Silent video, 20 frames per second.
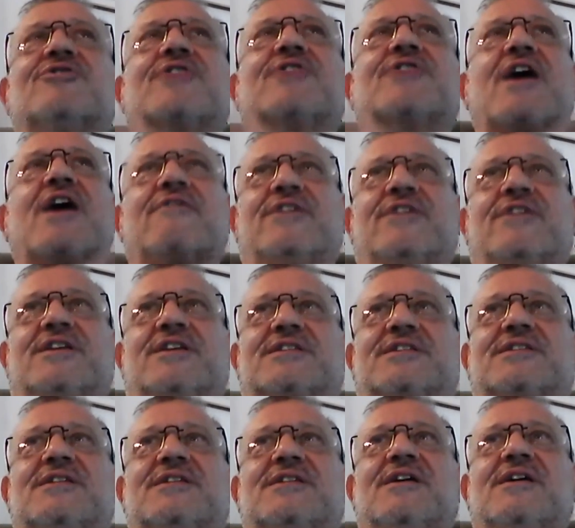
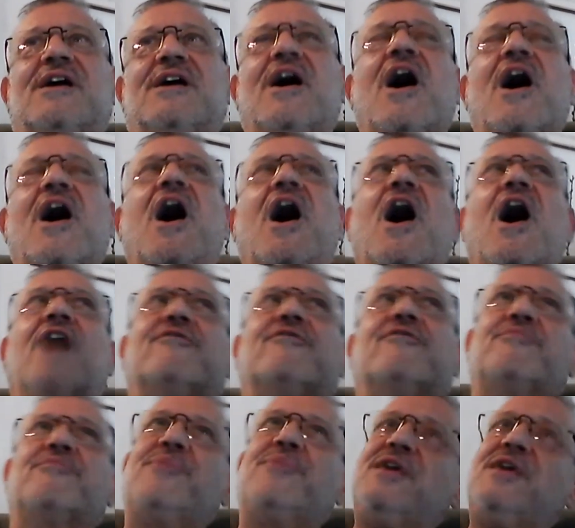governance
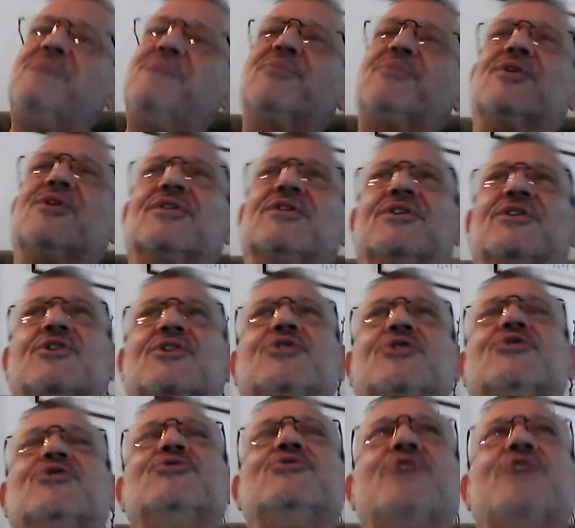of people
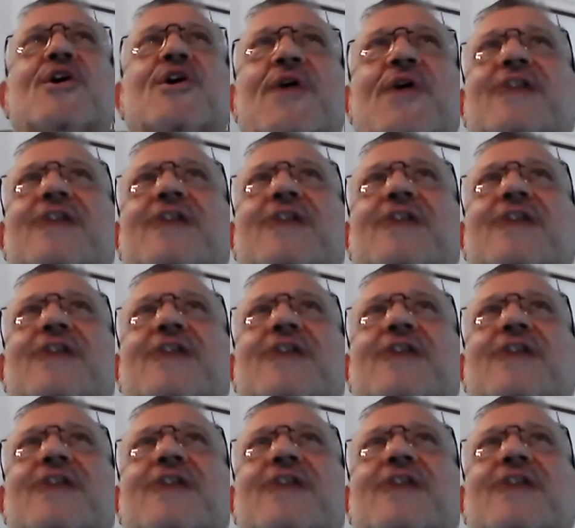who know how